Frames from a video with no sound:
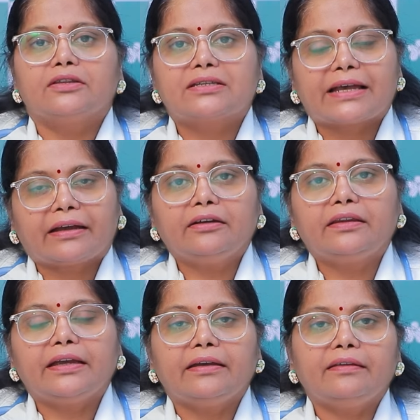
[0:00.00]
the second
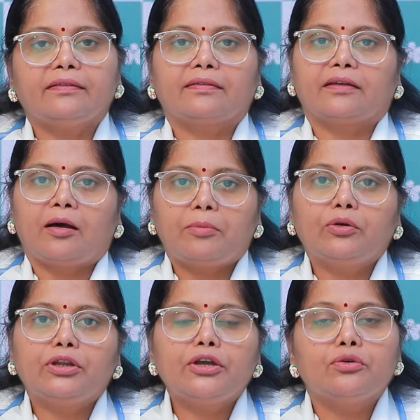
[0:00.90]
thing is
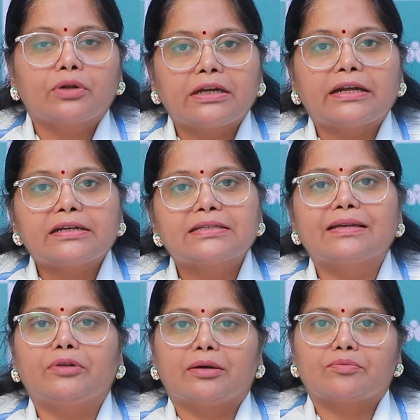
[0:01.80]
about the urinary
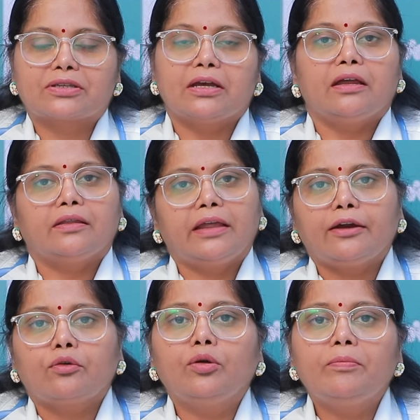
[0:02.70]
symptoms.
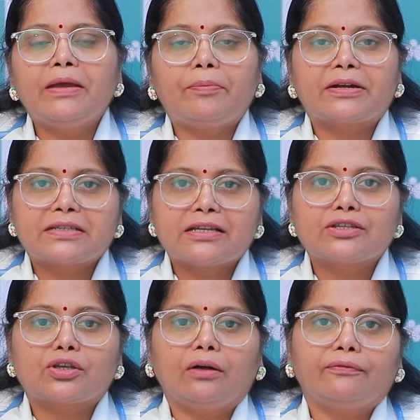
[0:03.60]
There could be
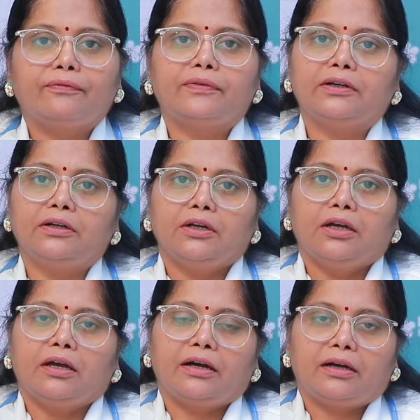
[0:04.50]
presence of
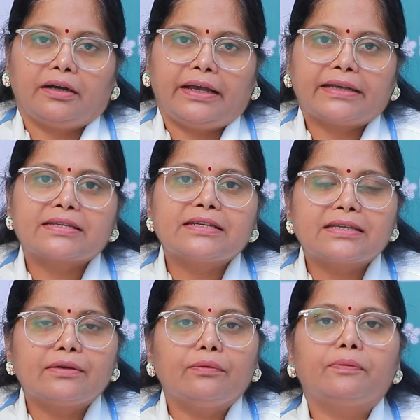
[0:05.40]

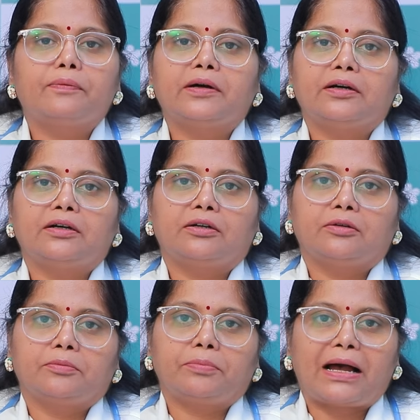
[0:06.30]
excessive
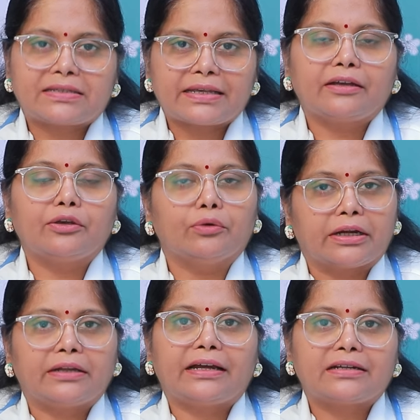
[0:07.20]
passing
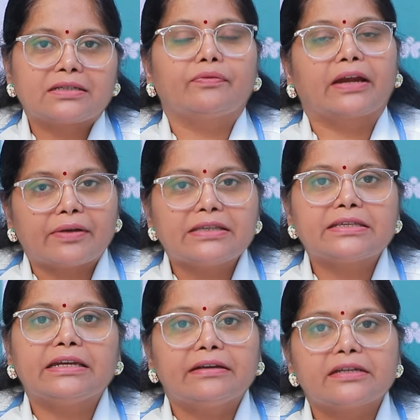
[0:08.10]
urine, that is
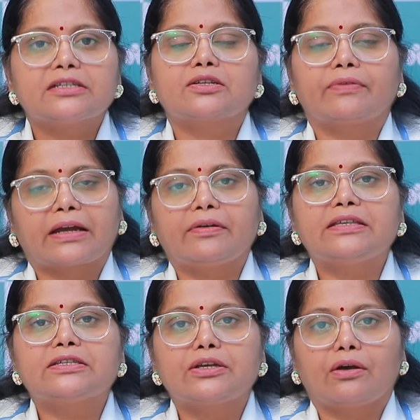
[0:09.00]
increased
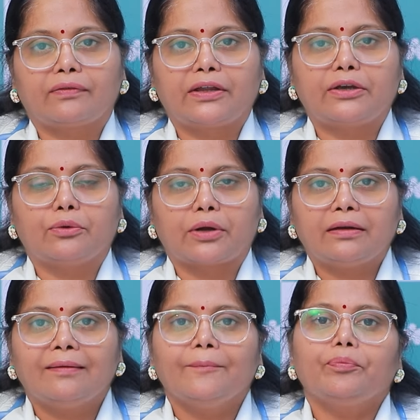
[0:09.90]
frequency of the urine,